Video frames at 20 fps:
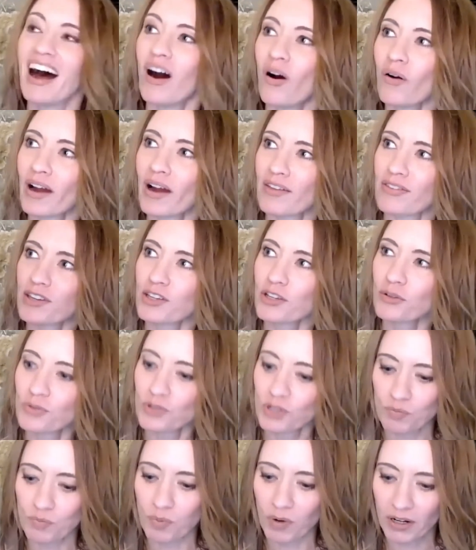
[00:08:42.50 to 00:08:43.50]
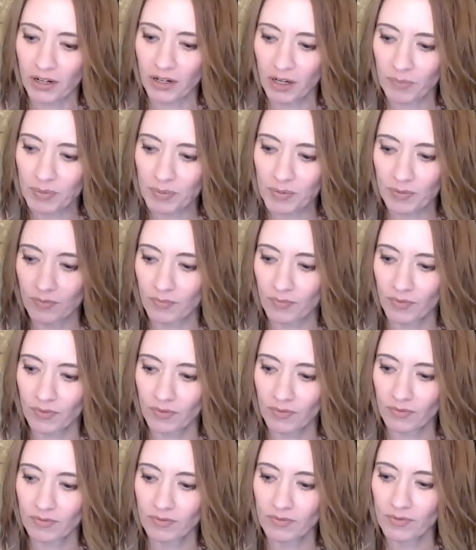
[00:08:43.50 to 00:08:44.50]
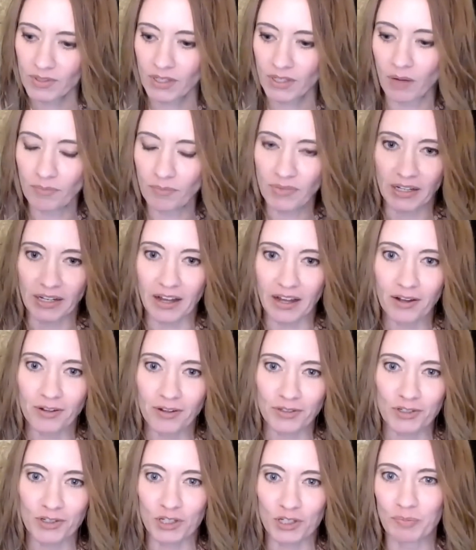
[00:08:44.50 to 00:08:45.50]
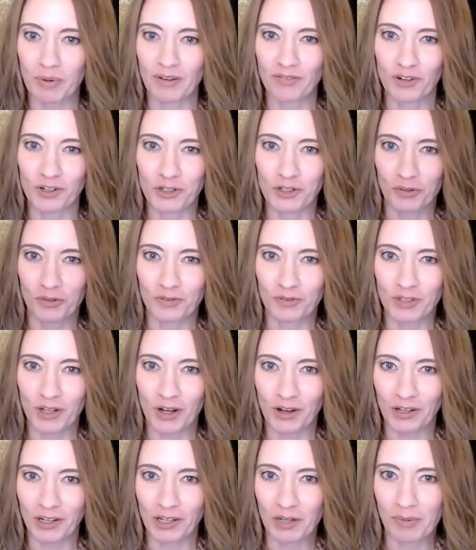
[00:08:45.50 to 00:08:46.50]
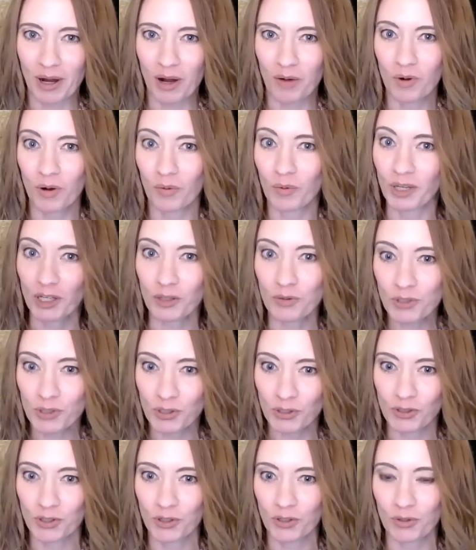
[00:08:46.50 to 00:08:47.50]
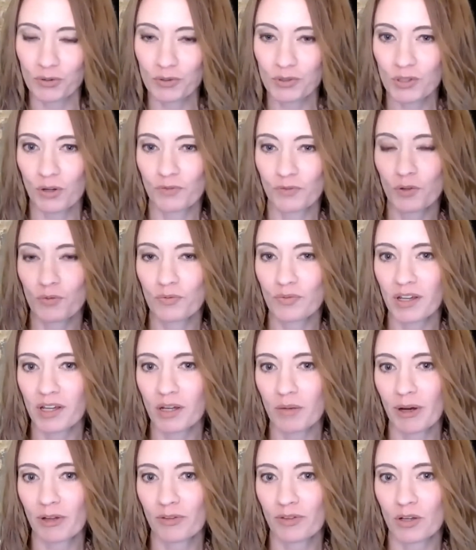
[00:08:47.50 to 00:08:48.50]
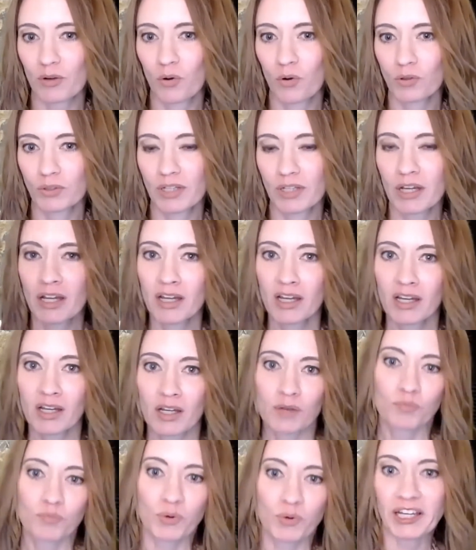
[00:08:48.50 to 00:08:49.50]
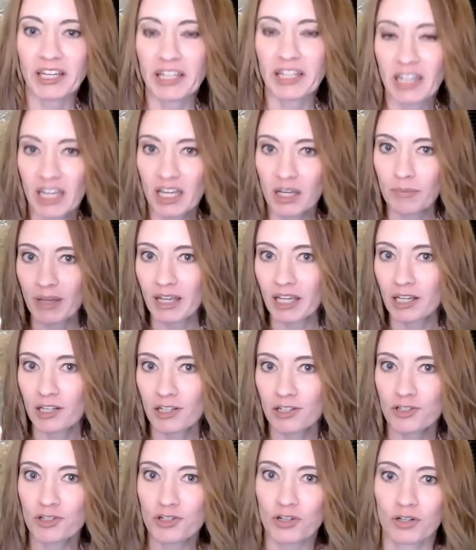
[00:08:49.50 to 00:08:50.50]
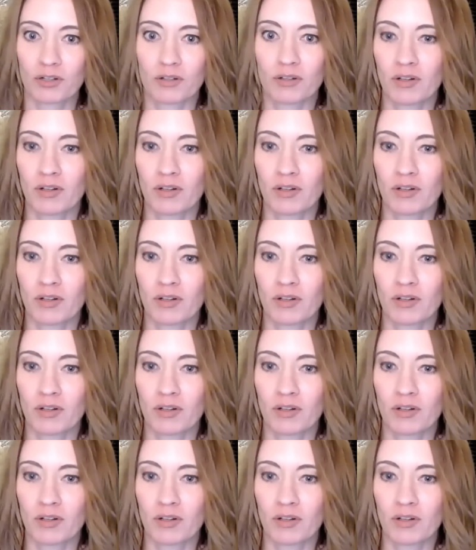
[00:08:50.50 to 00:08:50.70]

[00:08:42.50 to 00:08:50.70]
Oh, I think you just brought up something else just by virtue of talking about what we used to do. So if you think about the old bring an image,